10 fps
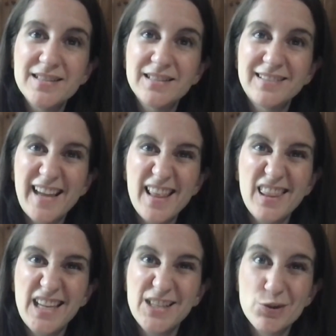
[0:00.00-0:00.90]
Not
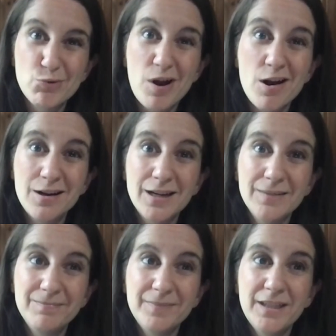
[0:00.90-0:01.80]
only did Abram lie
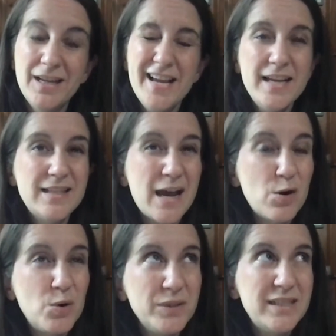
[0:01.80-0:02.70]
in the story,
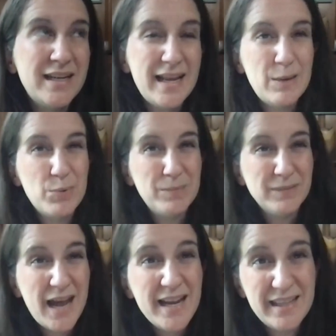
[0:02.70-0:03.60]
but it tells of
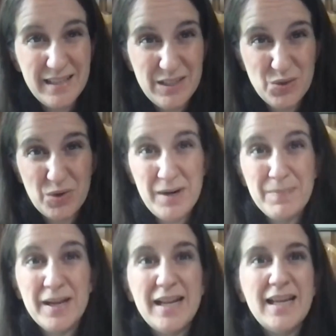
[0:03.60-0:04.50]
human beings
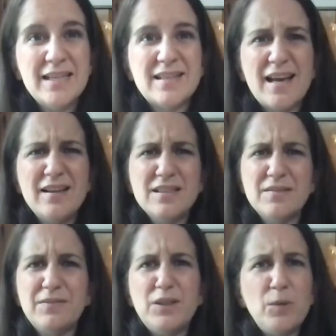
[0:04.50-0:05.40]
he enslaved,